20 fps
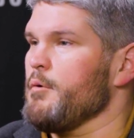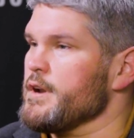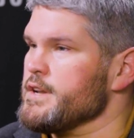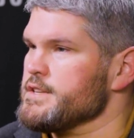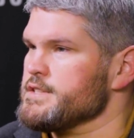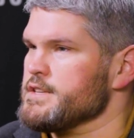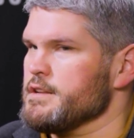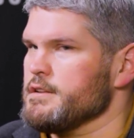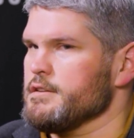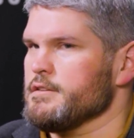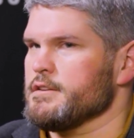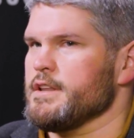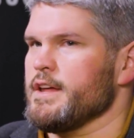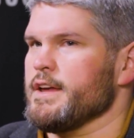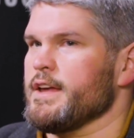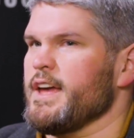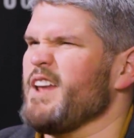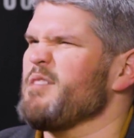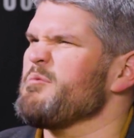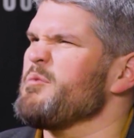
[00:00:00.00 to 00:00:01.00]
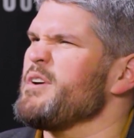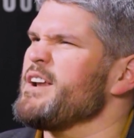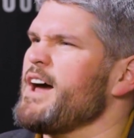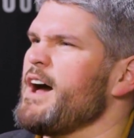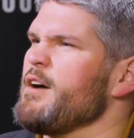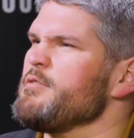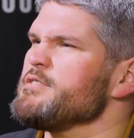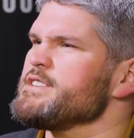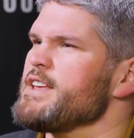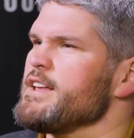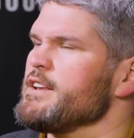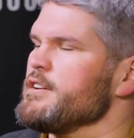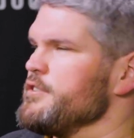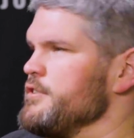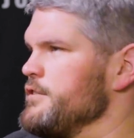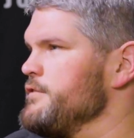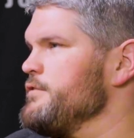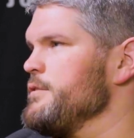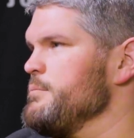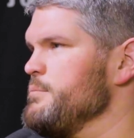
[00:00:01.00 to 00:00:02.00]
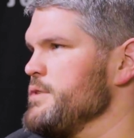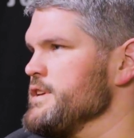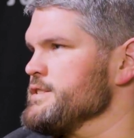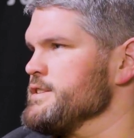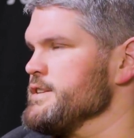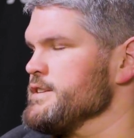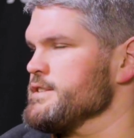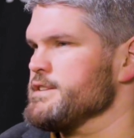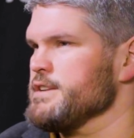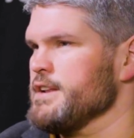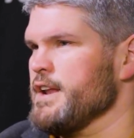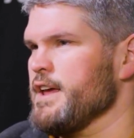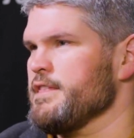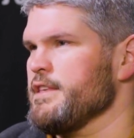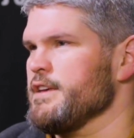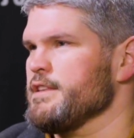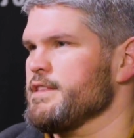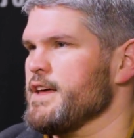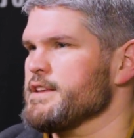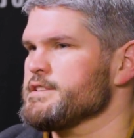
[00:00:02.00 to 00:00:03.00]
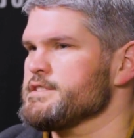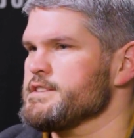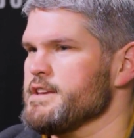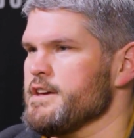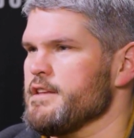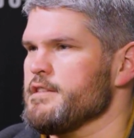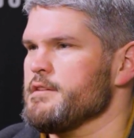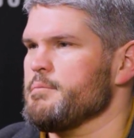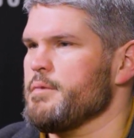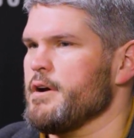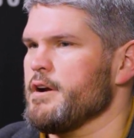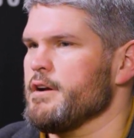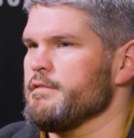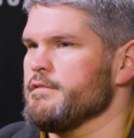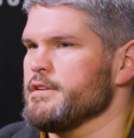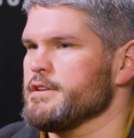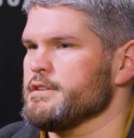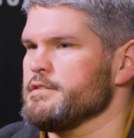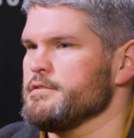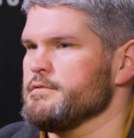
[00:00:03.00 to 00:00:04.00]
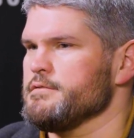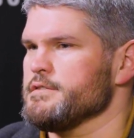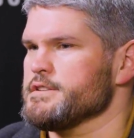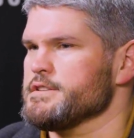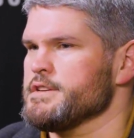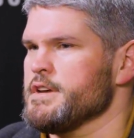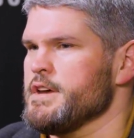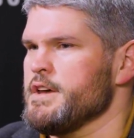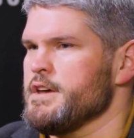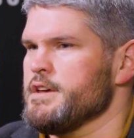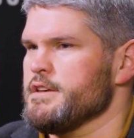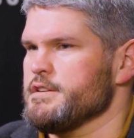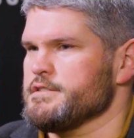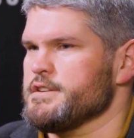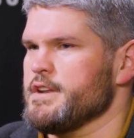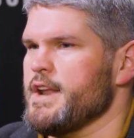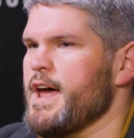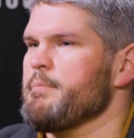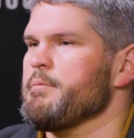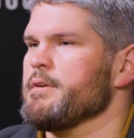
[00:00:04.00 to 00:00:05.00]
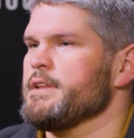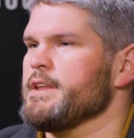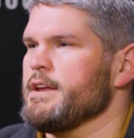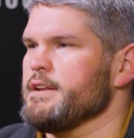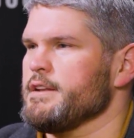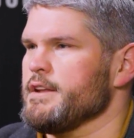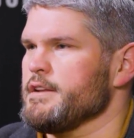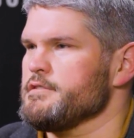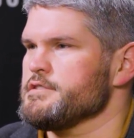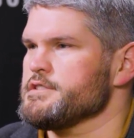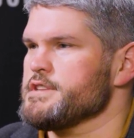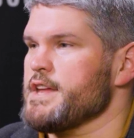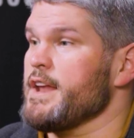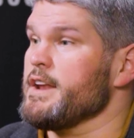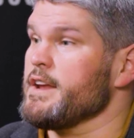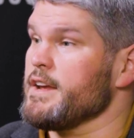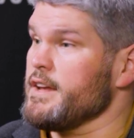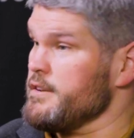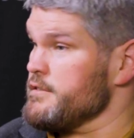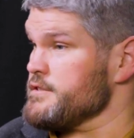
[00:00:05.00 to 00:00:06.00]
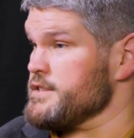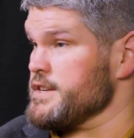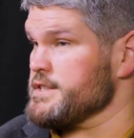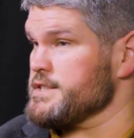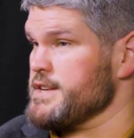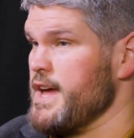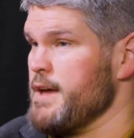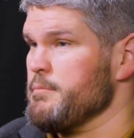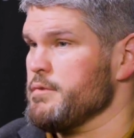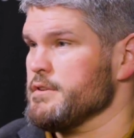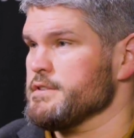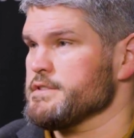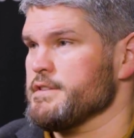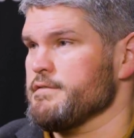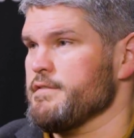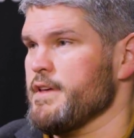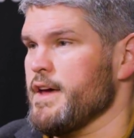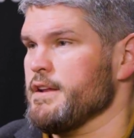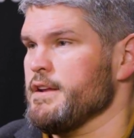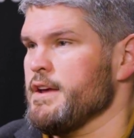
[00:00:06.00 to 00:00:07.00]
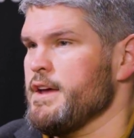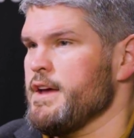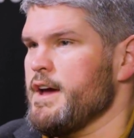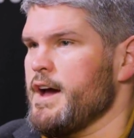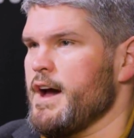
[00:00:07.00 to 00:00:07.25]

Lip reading: What does it look like? And how is that good for business? And I think that's the other part of it too, is there's an appetite and understanding, and there's examples of that.